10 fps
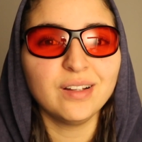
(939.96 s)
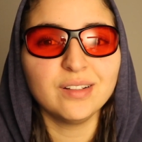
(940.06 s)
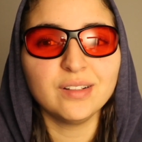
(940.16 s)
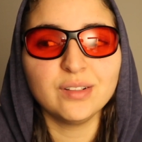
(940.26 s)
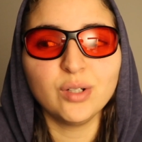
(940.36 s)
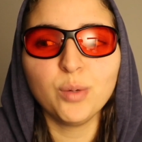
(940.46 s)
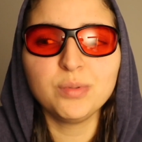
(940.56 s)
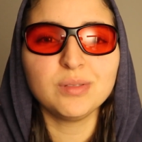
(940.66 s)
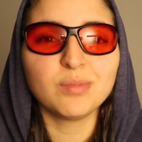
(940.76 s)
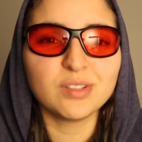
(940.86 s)

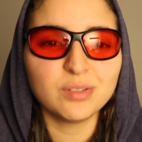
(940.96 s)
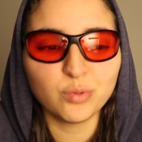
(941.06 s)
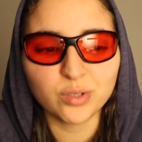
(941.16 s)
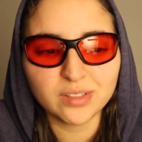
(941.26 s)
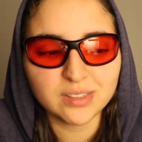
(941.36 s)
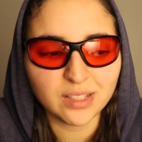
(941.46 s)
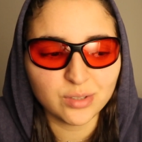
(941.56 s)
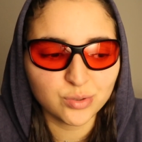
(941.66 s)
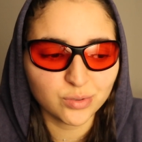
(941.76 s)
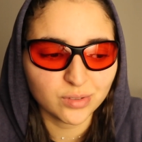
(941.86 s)
optimal work
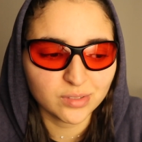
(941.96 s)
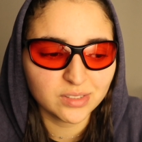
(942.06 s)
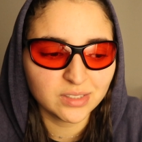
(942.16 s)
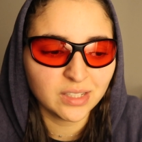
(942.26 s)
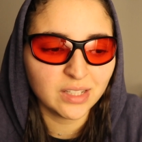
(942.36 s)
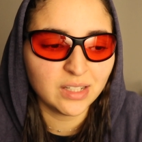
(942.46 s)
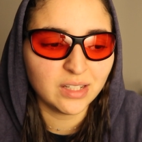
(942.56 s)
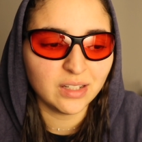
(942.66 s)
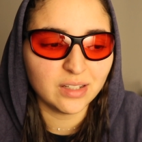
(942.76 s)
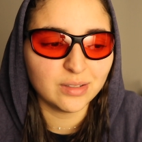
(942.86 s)
schedules,
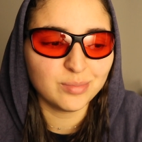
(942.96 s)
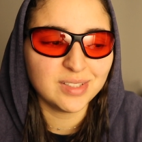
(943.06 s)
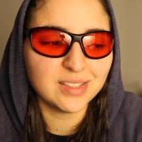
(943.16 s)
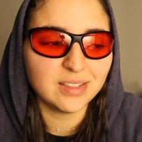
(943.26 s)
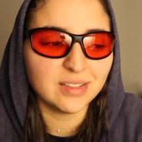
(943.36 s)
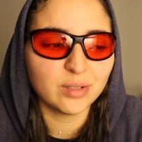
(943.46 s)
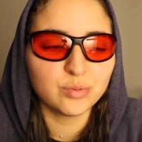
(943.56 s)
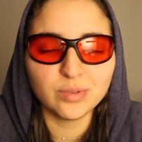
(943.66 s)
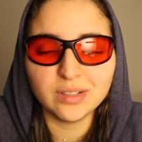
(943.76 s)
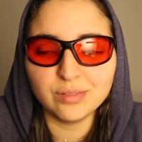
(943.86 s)
and basically
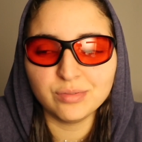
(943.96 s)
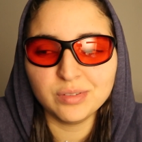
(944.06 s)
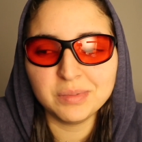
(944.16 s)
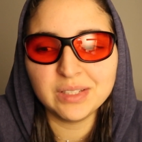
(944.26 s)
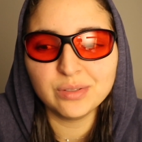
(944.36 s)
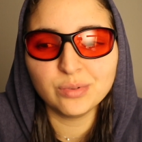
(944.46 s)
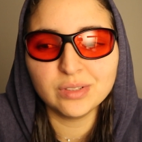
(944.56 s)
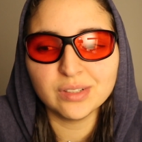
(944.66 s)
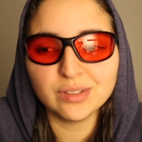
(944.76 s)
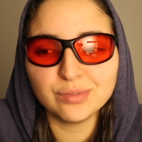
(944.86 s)
that would leave me
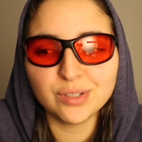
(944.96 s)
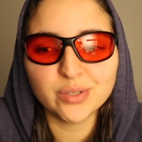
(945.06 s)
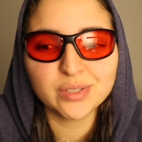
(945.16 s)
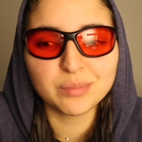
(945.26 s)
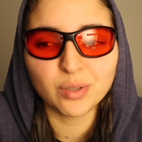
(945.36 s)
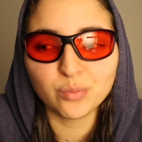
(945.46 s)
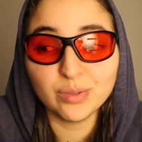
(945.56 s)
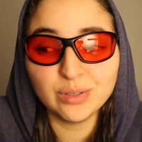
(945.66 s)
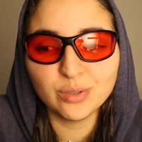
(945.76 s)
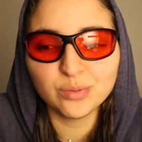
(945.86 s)
with a very small
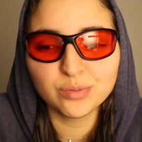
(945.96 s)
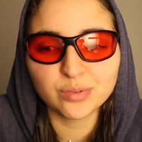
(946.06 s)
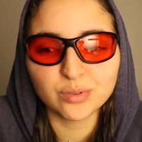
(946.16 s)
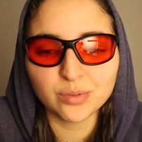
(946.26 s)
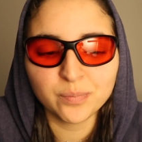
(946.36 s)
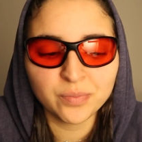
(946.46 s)
window for